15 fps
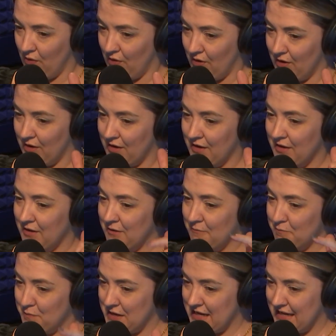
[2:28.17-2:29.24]
corn.
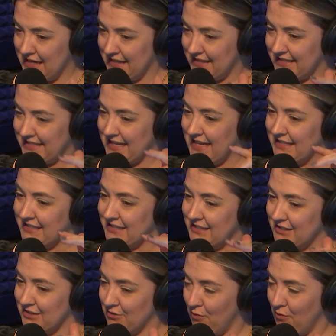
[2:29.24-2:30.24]
Right beans, and